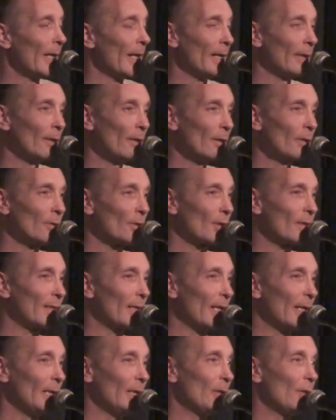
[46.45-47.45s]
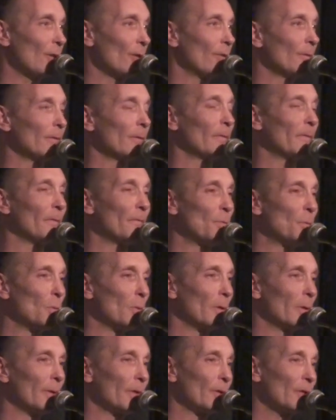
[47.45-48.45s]
And not just any children of
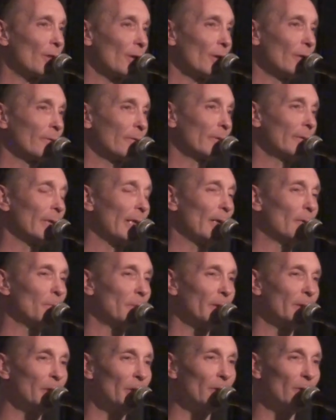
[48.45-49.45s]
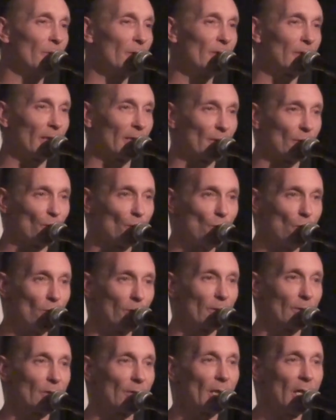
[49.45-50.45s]
war, the children that were used as
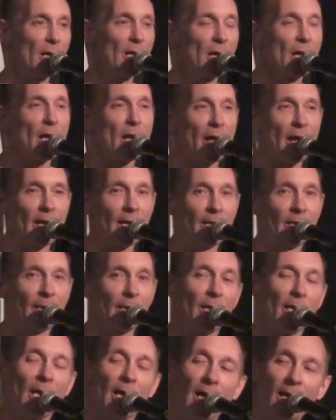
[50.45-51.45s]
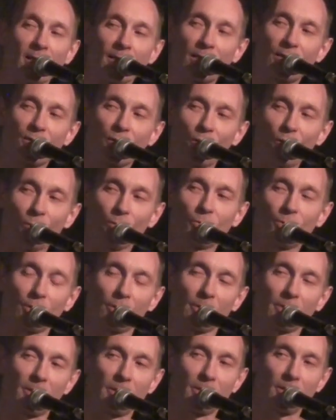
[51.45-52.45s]
whores and as
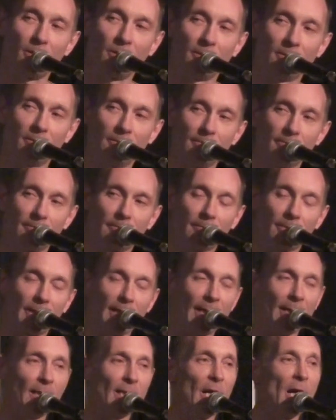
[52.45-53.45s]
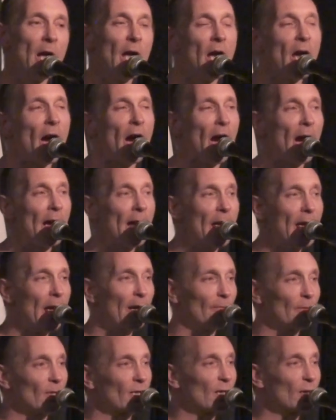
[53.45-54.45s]
soldiers. And I
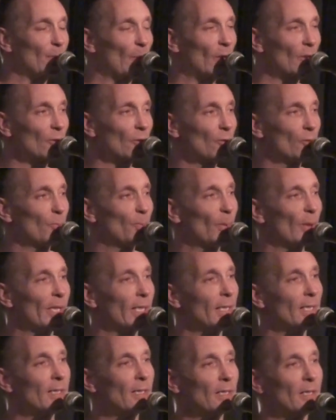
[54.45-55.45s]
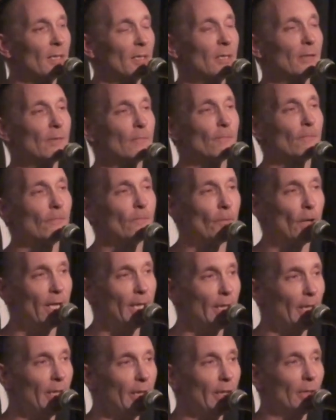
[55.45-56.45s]
have a special place
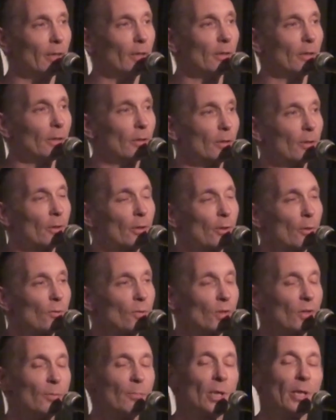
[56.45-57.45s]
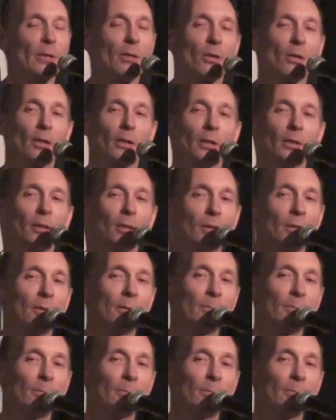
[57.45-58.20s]
right here, close to my heart,